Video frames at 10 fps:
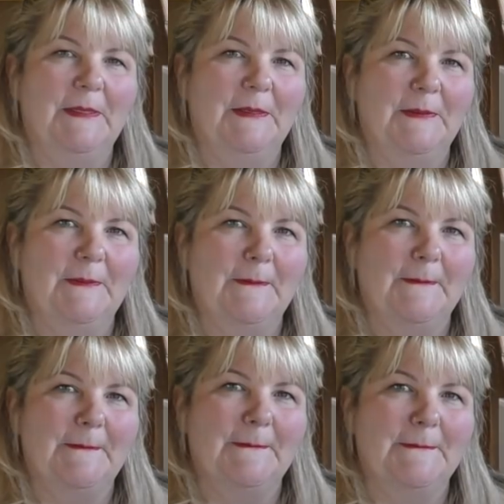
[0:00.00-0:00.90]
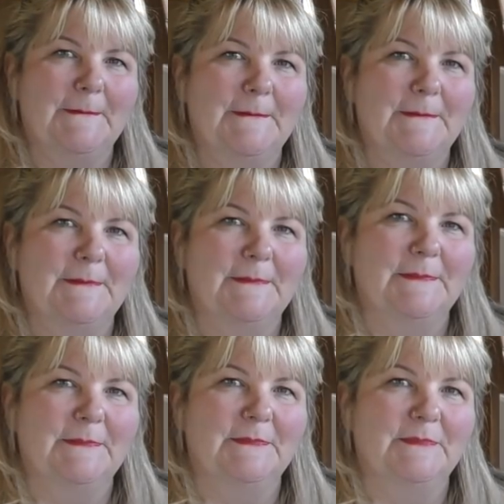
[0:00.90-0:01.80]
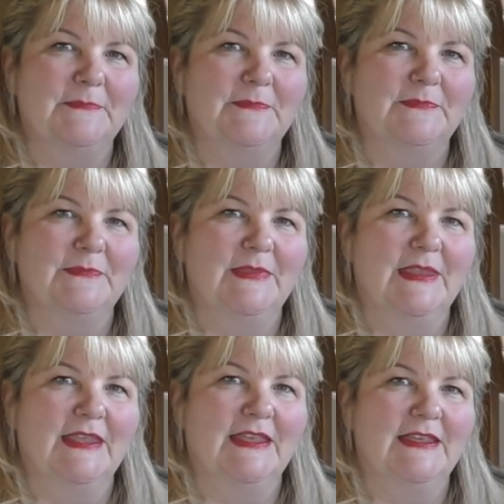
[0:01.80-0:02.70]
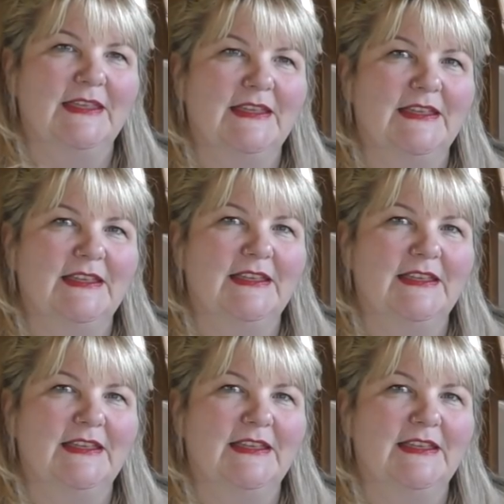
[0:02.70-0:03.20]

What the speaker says: No words are spoken by the person on screen.